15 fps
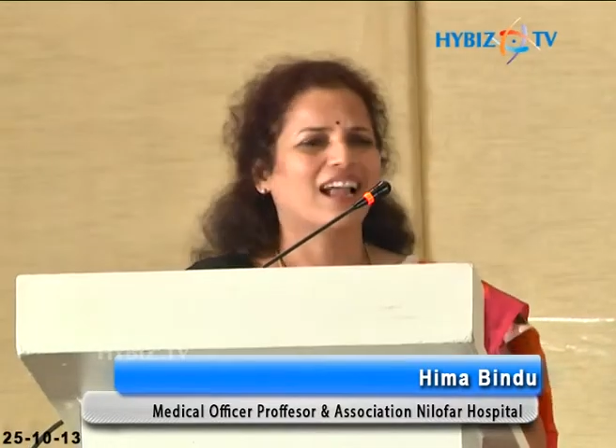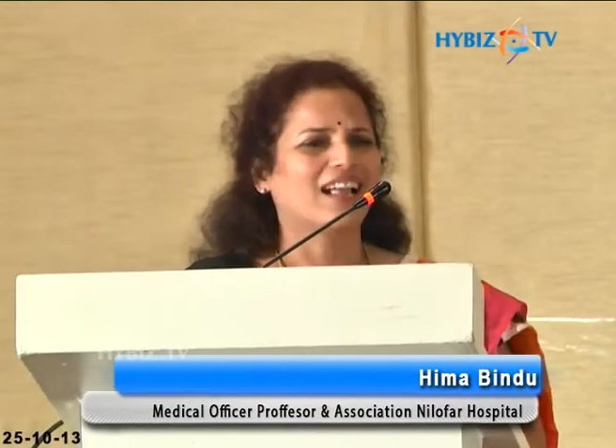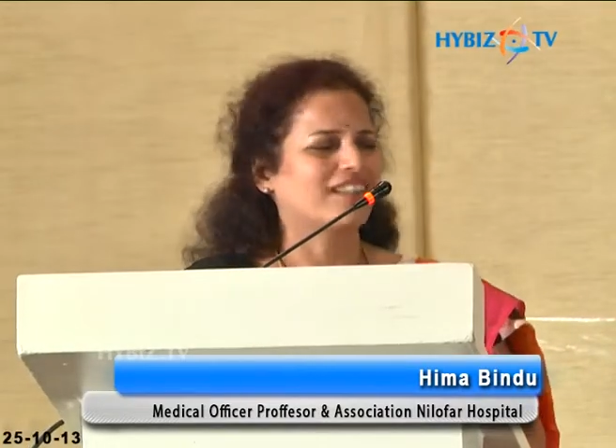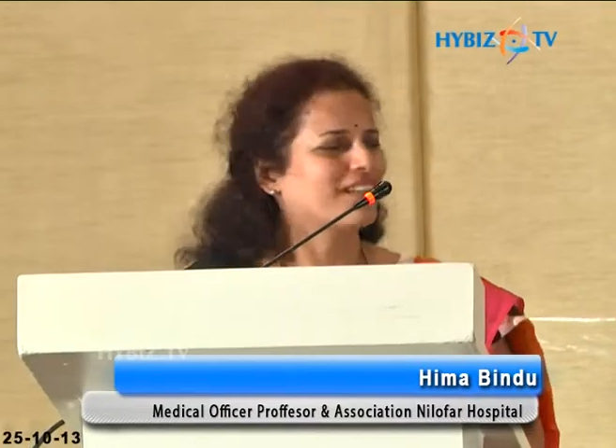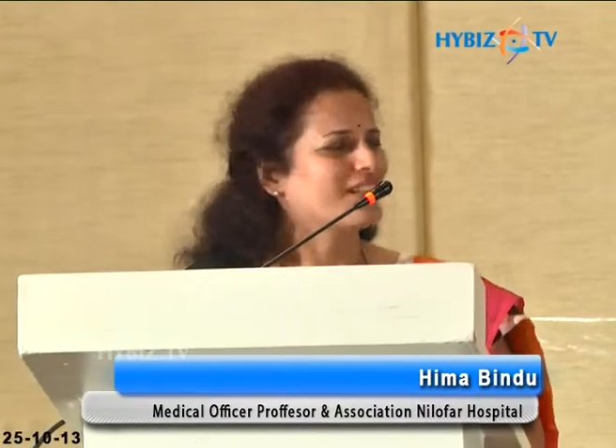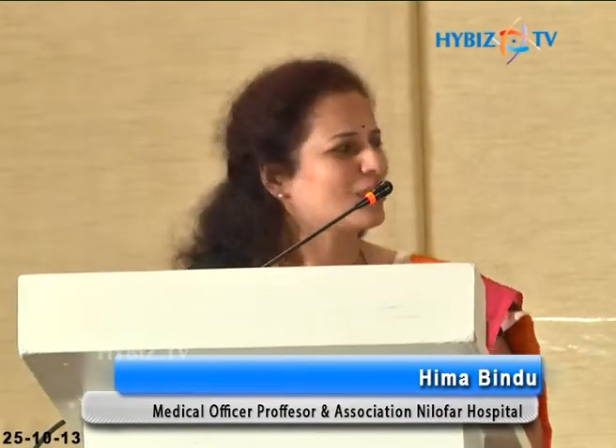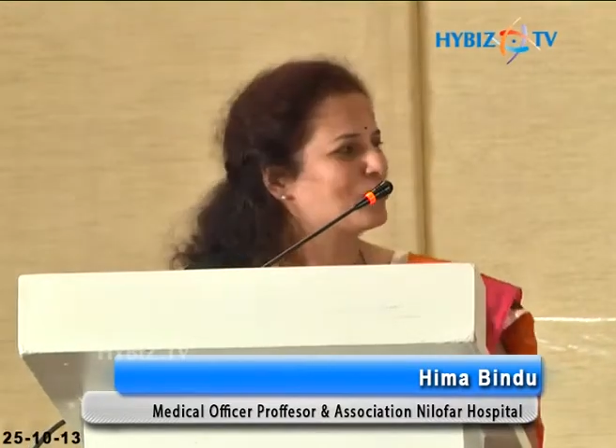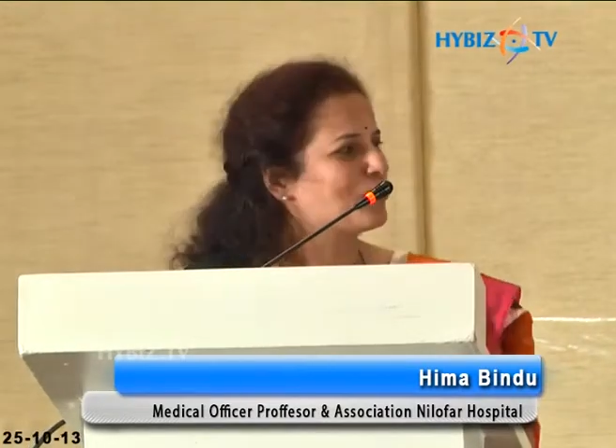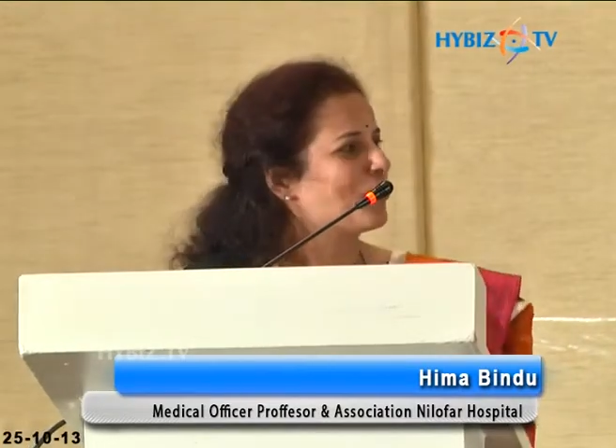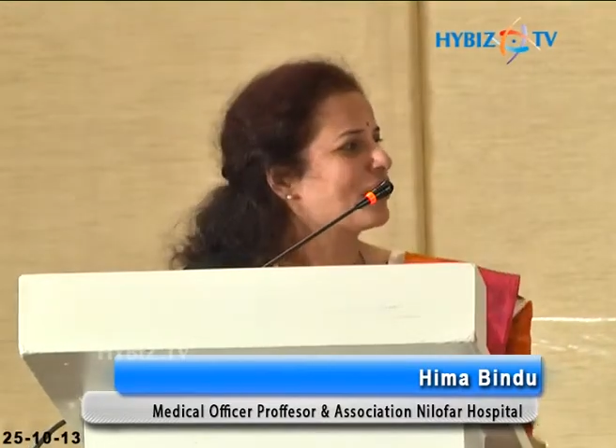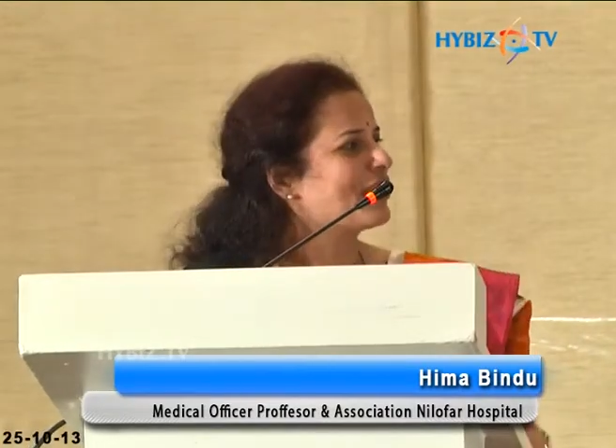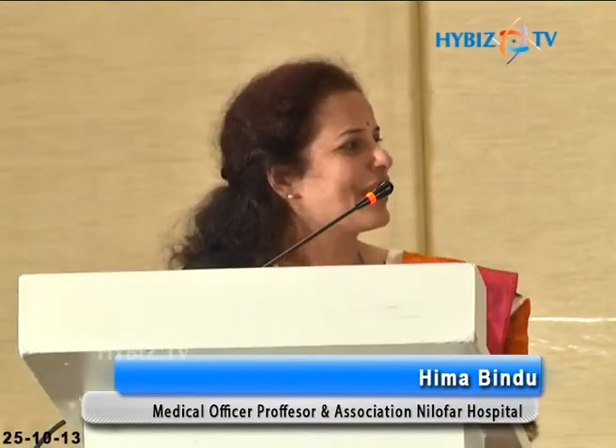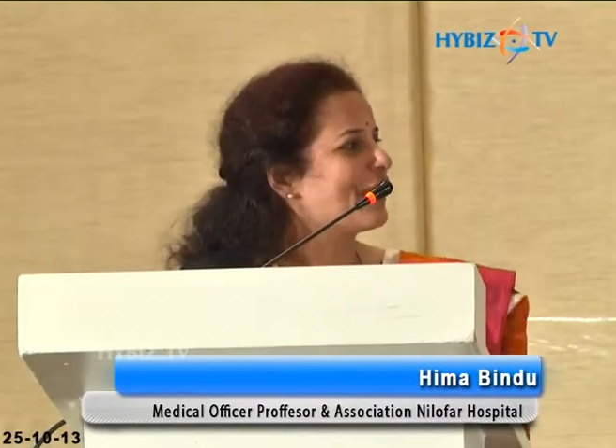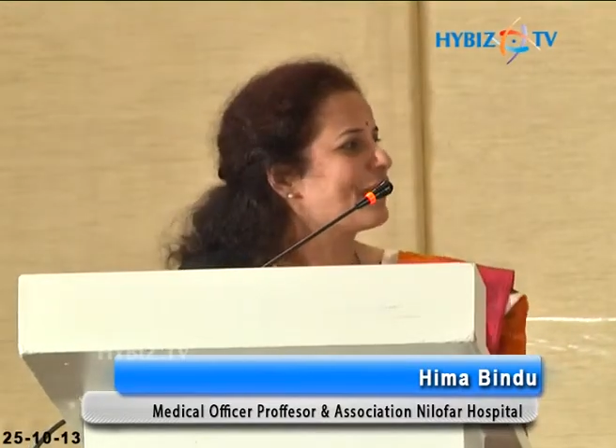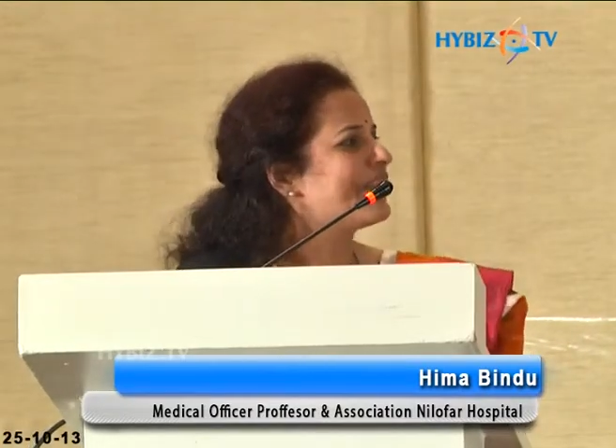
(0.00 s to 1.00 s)
i think they've
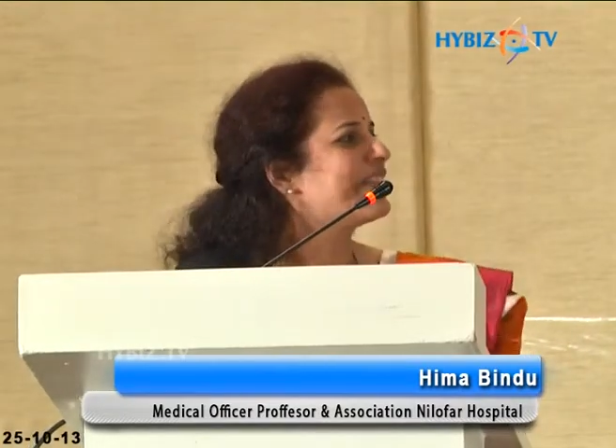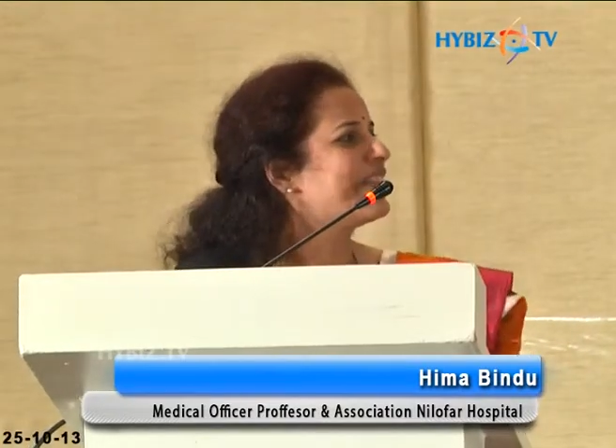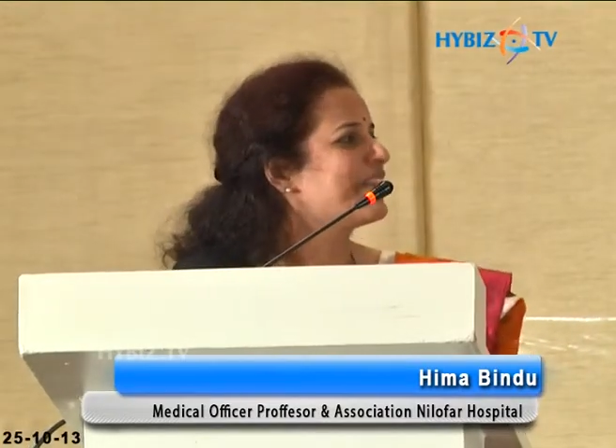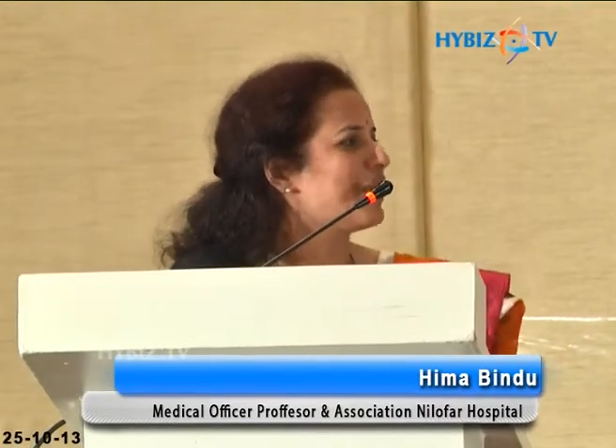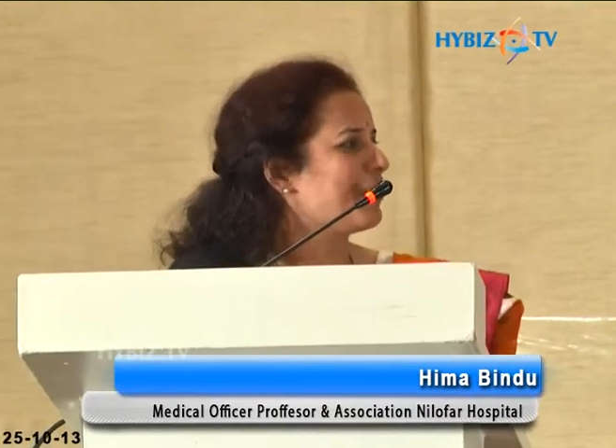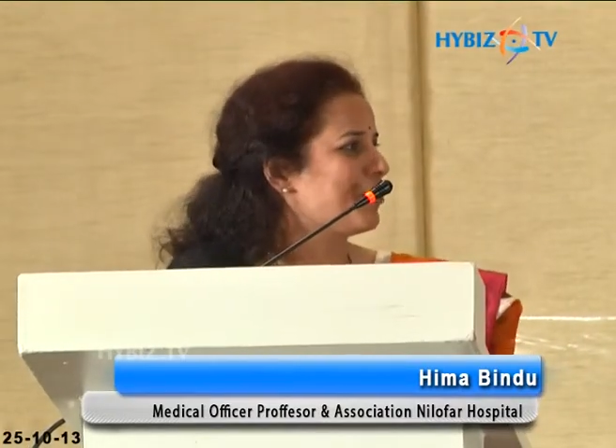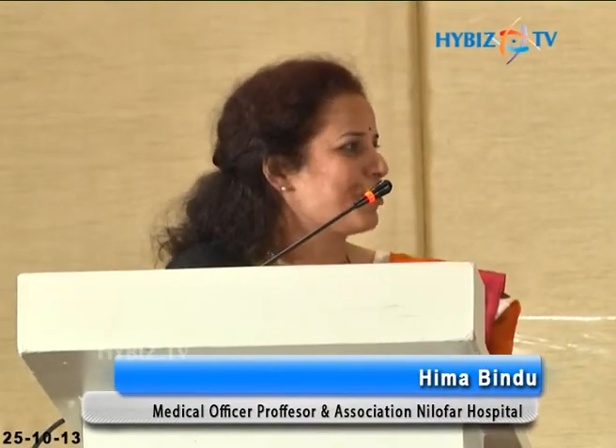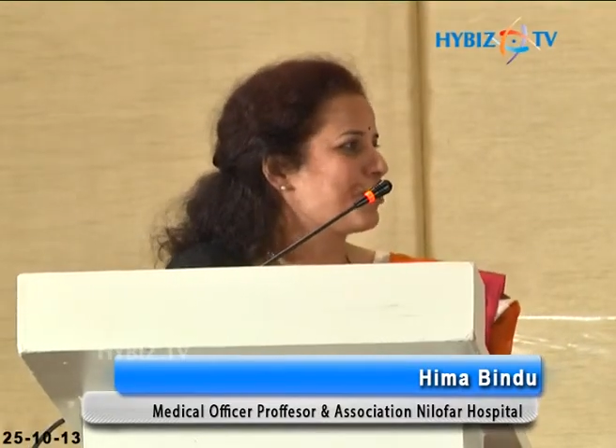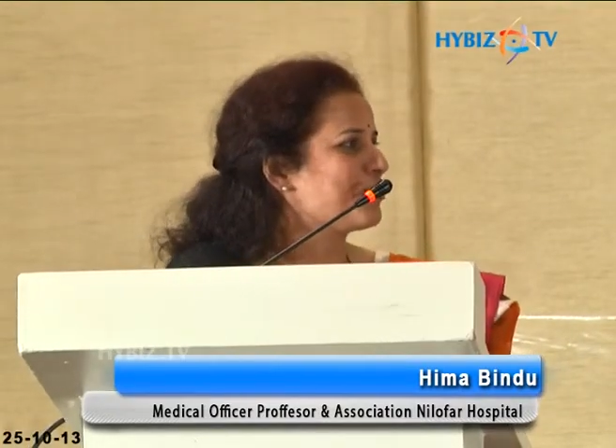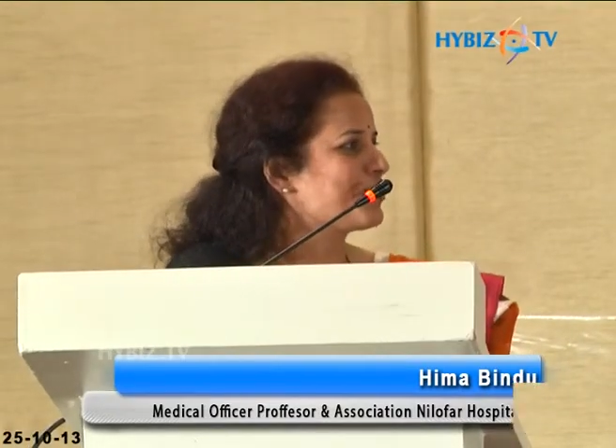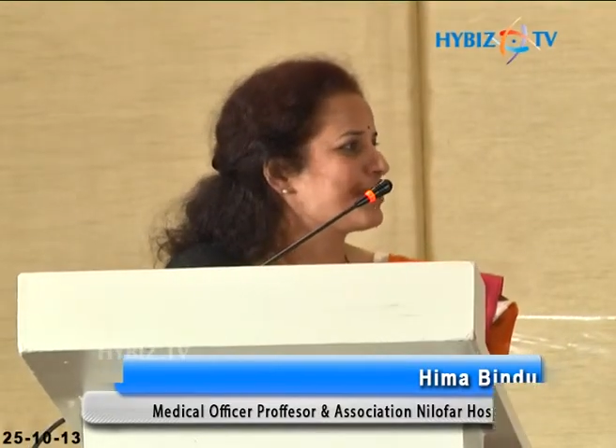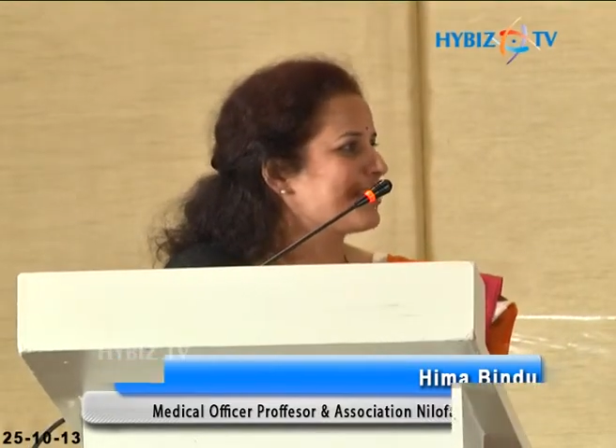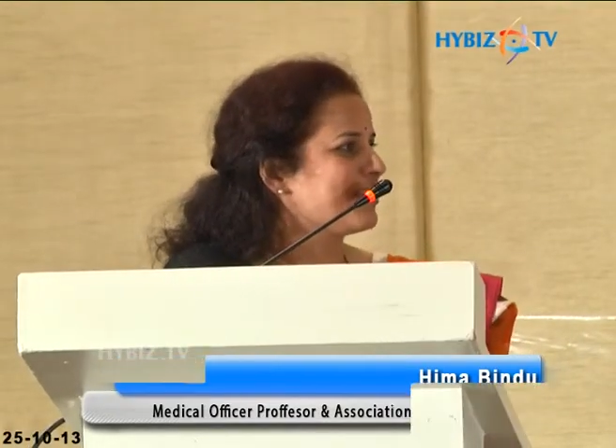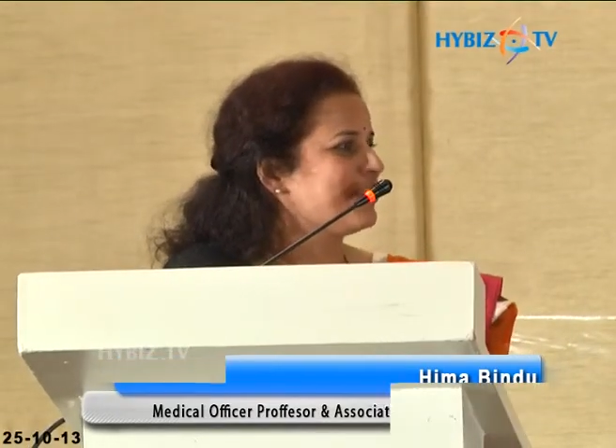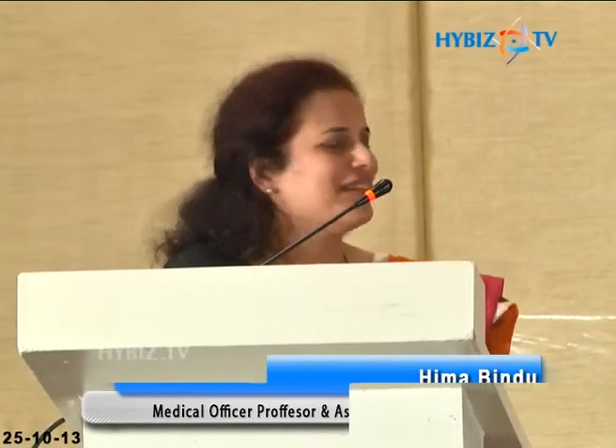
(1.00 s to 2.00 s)
spoken everything about you
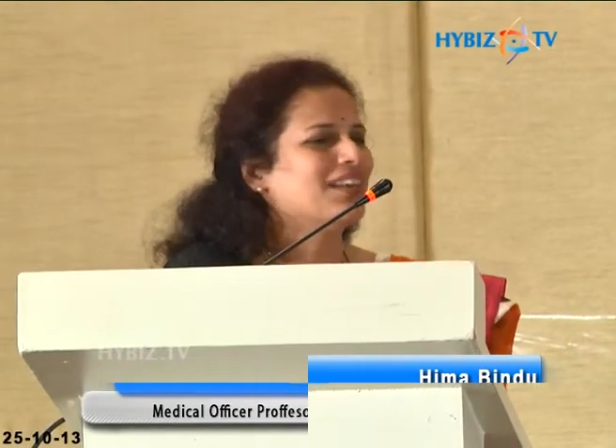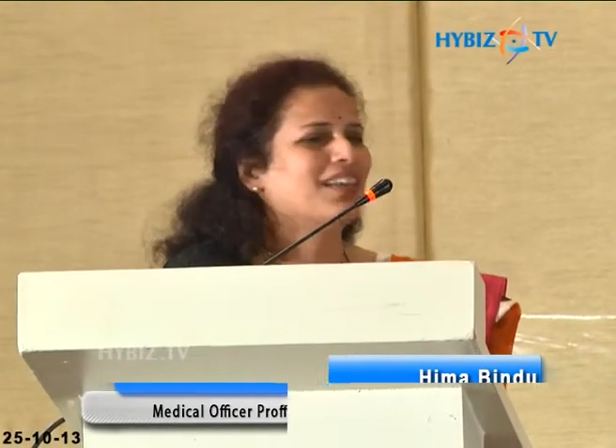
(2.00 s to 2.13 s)
sir